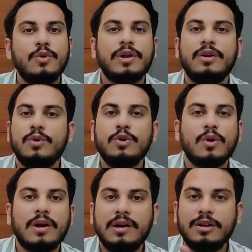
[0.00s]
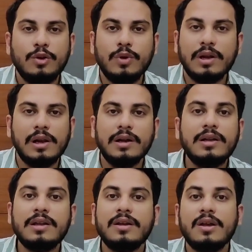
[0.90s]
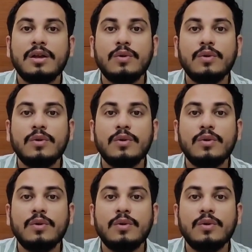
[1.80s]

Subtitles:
You can do your continuing learning.